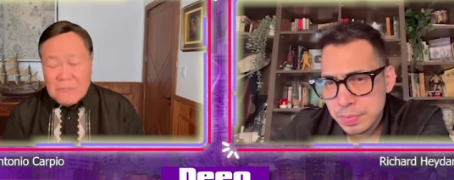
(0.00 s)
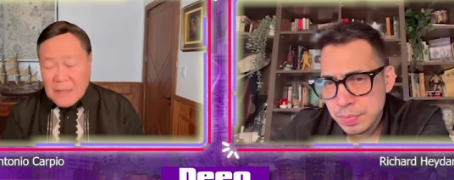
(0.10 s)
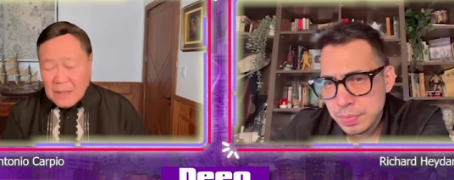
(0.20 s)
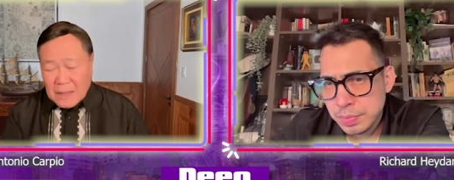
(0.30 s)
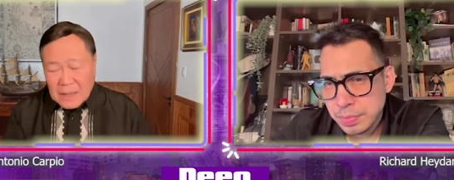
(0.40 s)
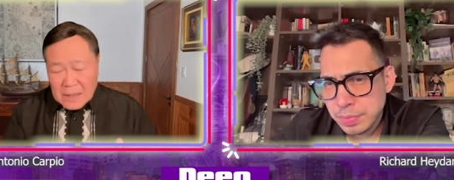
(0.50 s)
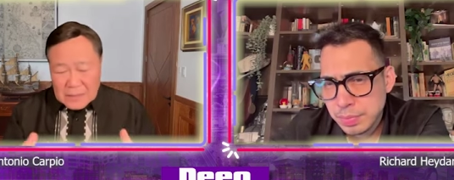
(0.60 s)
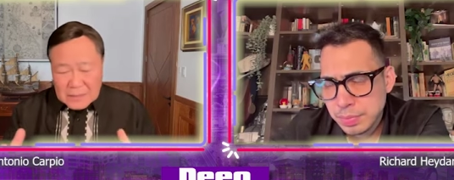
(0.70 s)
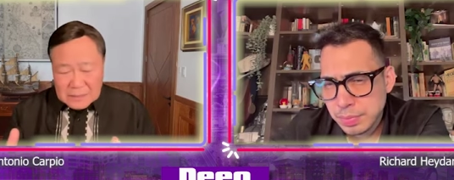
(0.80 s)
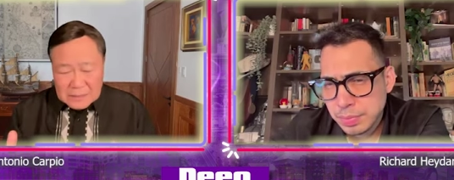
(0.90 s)
Speaker 1: Uh,
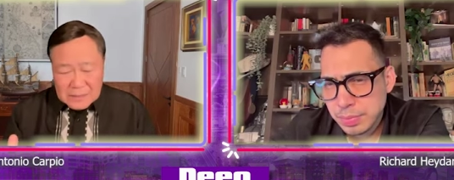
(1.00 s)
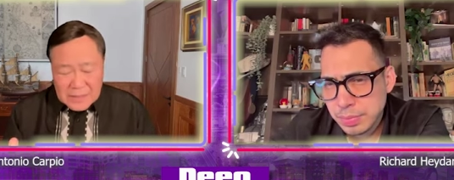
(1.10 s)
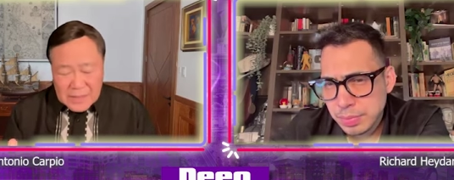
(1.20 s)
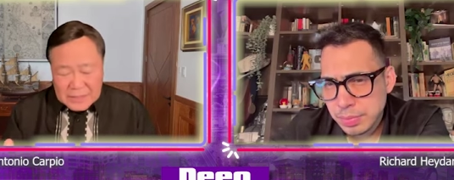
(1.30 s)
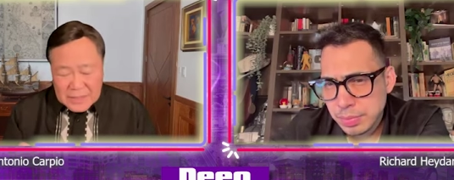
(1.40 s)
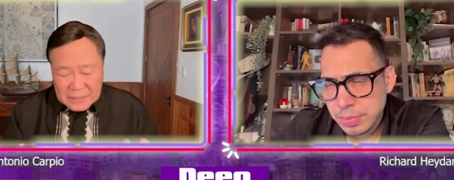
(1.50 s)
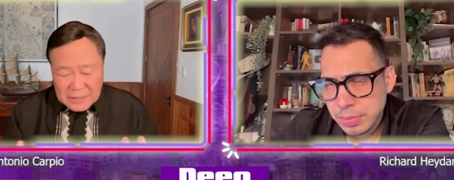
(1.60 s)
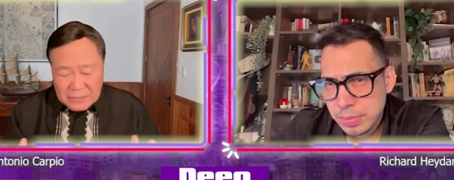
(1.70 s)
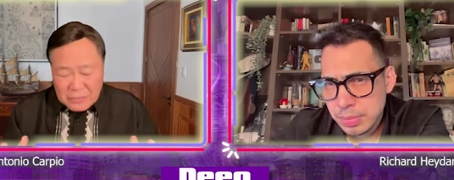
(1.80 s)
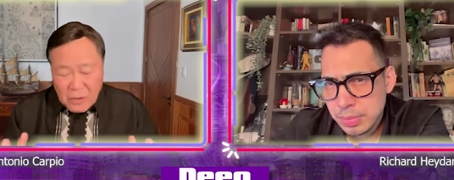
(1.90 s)
I think
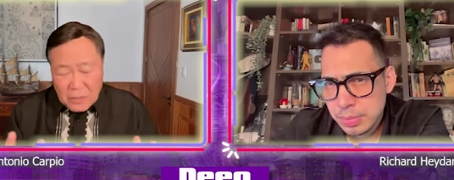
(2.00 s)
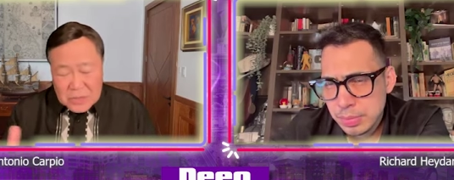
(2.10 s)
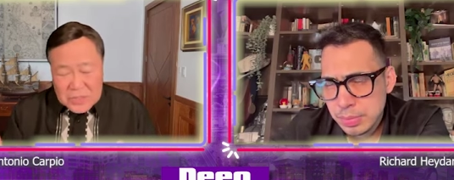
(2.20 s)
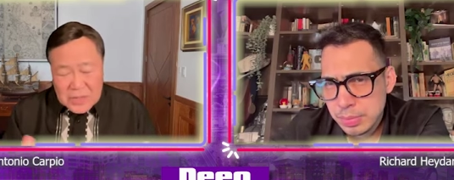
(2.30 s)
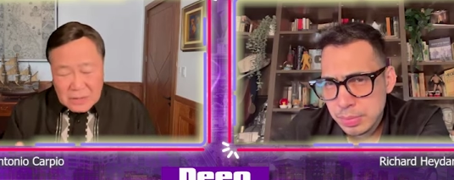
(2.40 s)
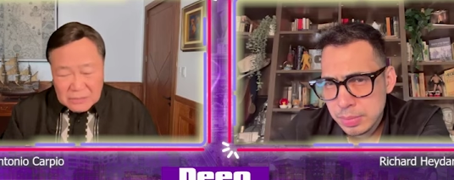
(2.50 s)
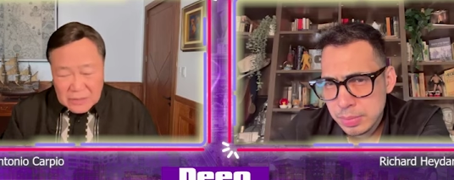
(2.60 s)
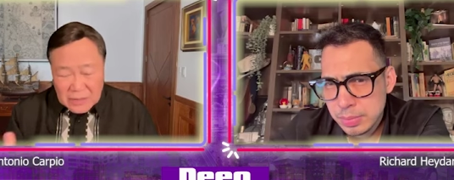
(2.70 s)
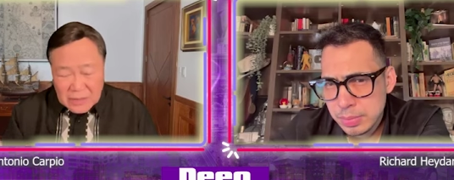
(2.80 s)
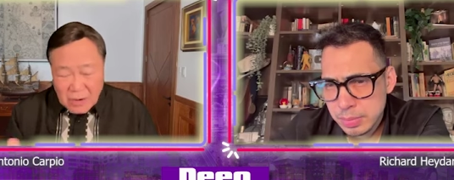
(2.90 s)
the focus now,
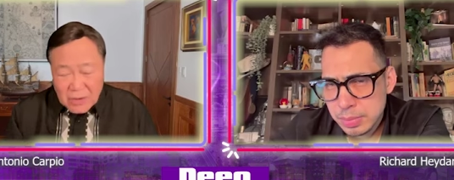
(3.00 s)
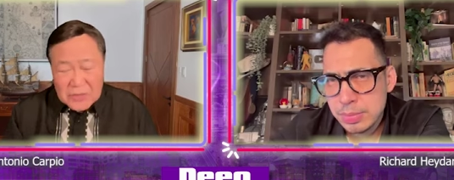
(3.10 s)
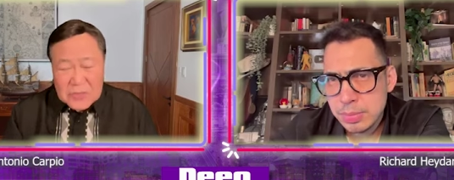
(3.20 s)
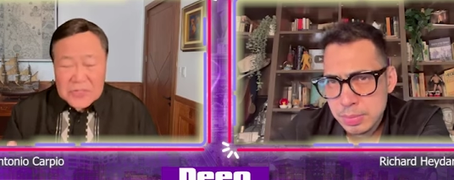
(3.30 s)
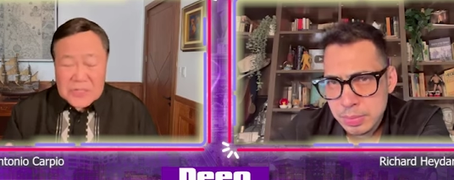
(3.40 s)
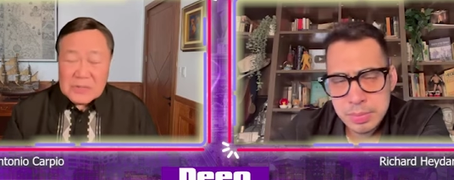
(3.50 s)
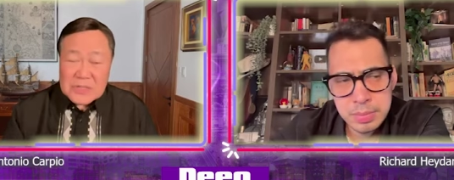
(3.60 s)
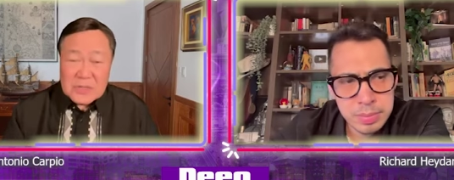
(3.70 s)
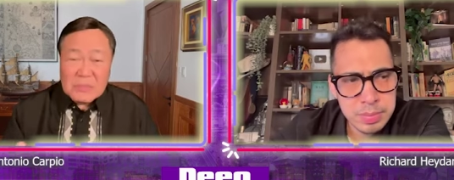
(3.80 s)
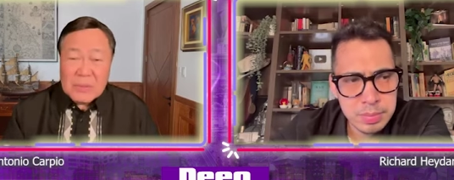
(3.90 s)
the onus is on the
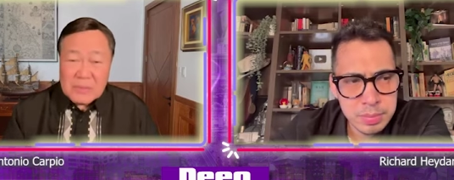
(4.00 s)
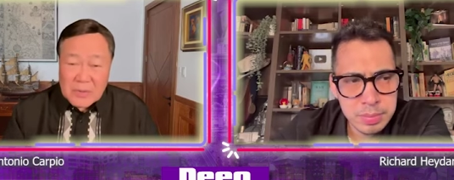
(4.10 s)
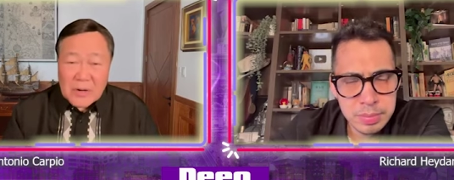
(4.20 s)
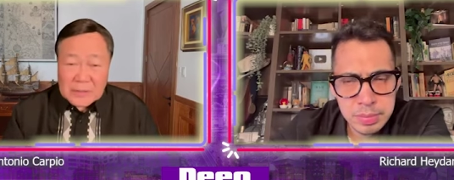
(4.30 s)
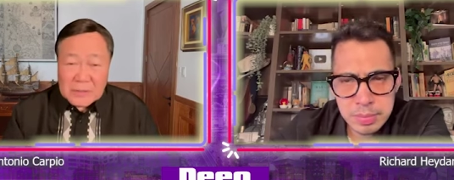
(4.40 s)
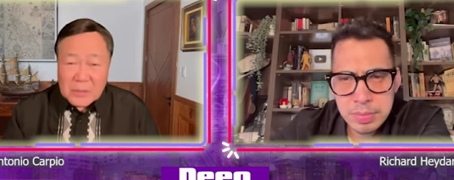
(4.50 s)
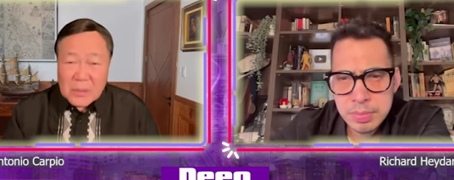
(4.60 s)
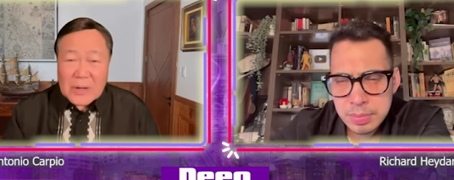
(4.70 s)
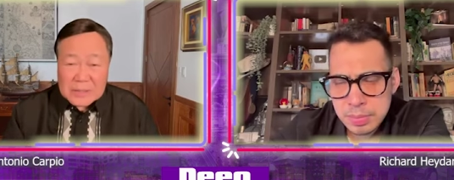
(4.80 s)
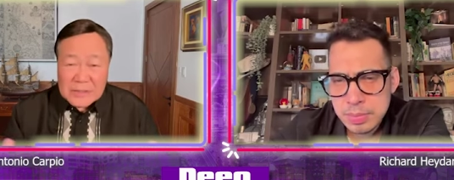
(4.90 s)
Supreme Court to
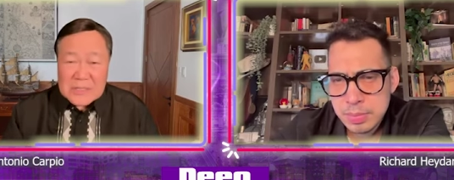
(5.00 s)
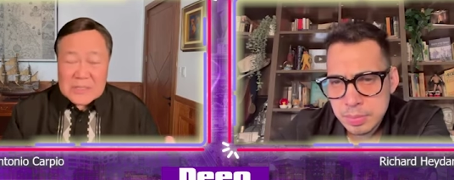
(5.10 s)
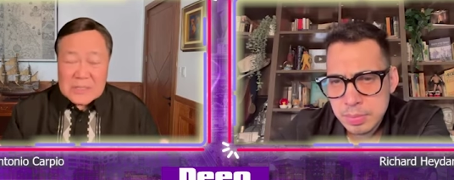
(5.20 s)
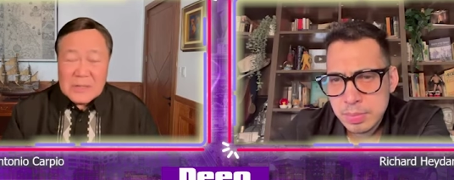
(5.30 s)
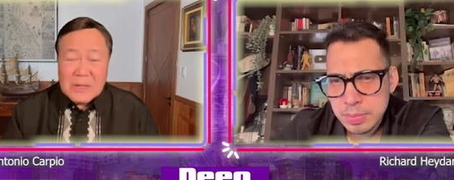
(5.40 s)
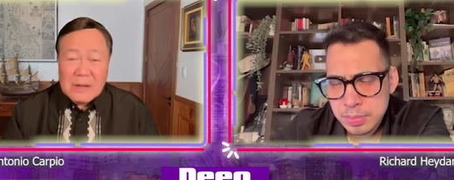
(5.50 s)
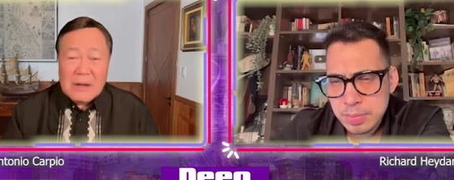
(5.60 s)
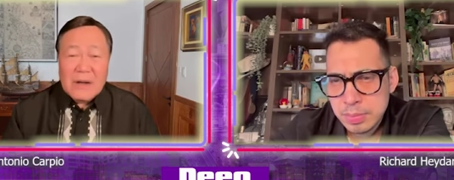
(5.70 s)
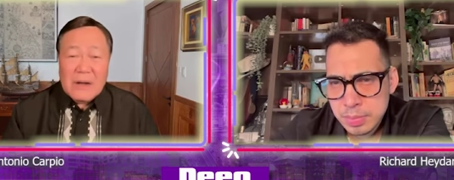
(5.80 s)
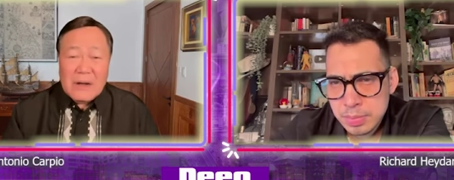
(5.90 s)
look at this
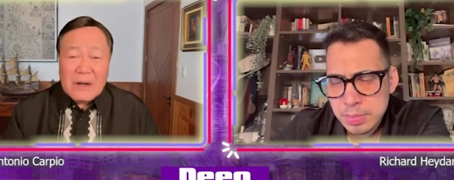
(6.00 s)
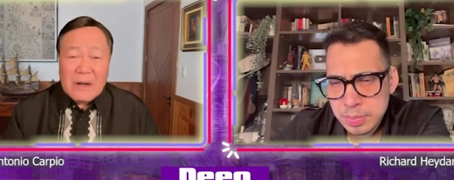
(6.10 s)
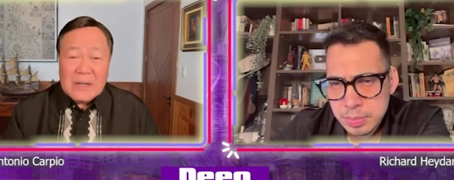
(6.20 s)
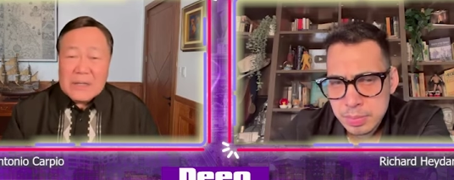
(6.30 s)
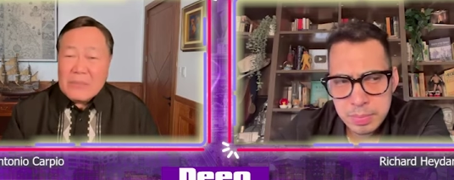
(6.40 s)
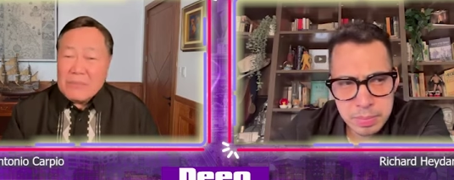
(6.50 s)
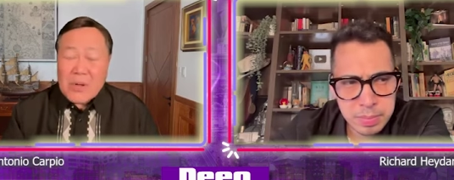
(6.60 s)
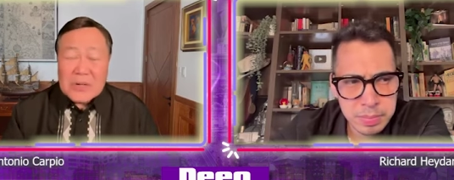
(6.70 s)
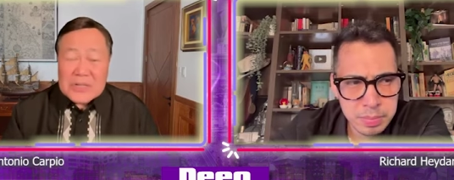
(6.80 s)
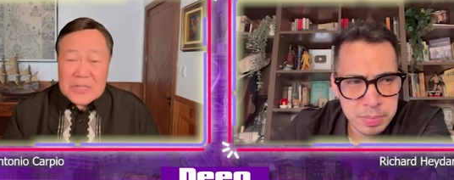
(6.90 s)
in a
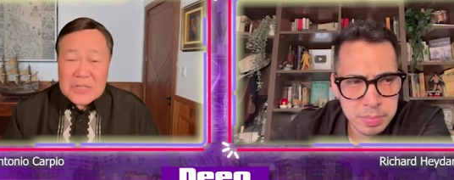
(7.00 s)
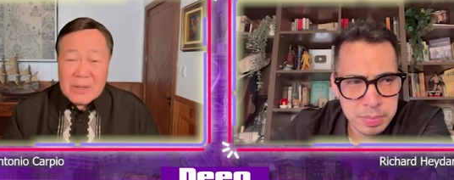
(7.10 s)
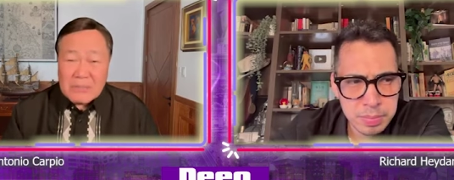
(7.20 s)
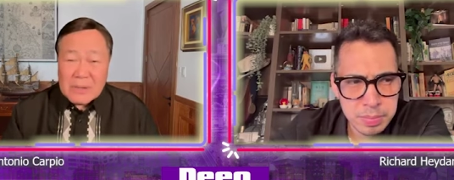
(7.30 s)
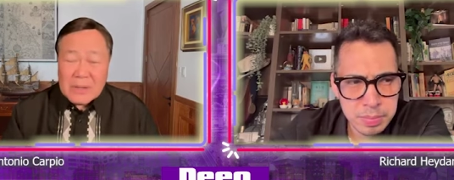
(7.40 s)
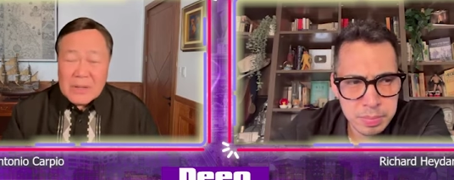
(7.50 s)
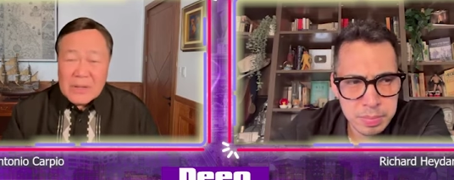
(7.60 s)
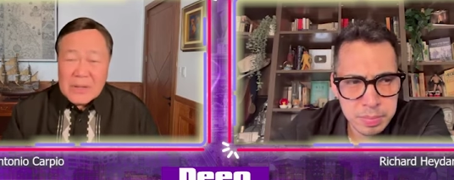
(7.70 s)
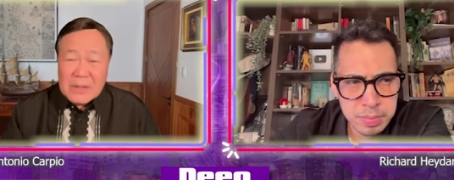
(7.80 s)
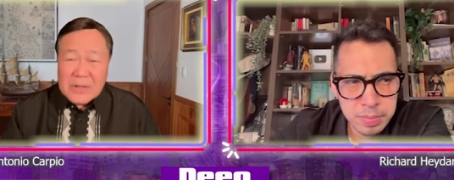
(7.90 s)
broader scheme
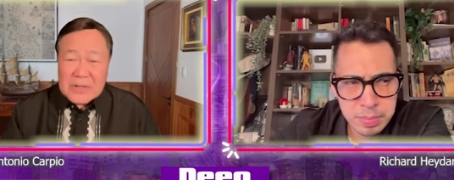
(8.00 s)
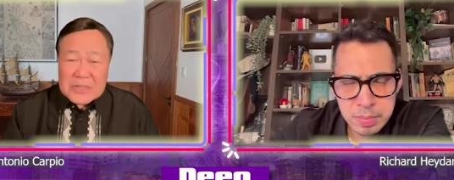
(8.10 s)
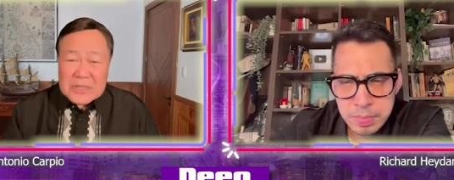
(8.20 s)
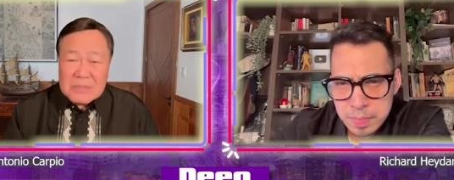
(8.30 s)
because